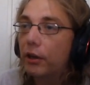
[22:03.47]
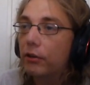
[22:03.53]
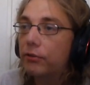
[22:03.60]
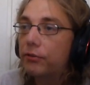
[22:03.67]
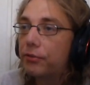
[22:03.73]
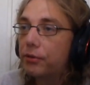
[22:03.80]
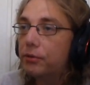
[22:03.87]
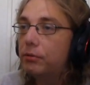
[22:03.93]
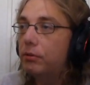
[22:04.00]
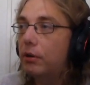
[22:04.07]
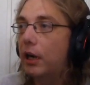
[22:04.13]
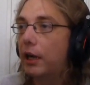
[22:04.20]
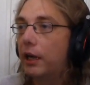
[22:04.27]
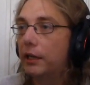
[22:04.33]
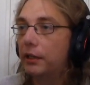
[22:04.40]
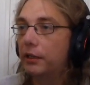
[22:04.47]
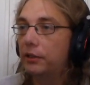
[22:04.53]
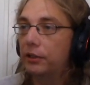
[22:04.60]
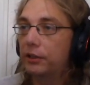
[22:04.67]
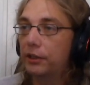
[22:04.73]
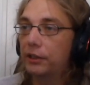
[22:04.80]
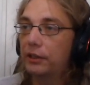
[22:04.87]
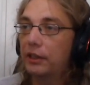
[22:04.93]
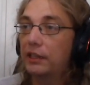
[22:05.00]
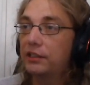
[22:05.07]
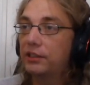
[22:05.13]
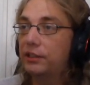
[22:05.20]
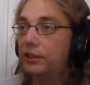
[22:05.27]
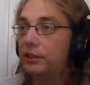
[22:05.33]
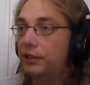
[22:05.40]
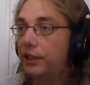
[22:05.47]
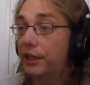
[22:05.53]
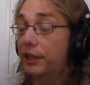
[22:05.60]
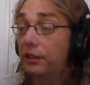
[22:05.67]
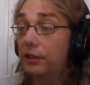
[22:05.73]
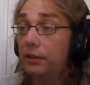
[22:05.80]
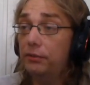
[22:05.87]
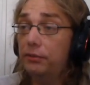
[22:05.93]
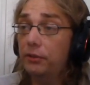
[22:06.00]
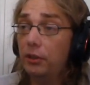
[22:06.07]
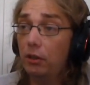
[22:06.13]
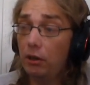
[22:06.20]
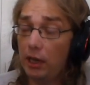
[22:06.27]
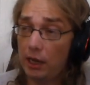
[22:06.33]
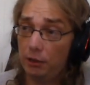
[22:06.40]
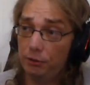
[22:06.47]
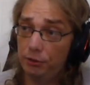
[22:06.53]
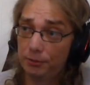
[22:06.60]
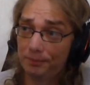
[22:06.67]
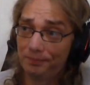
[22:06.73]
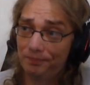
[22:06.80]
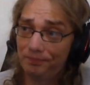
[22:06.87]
go through, and that's the end of Dollhouse.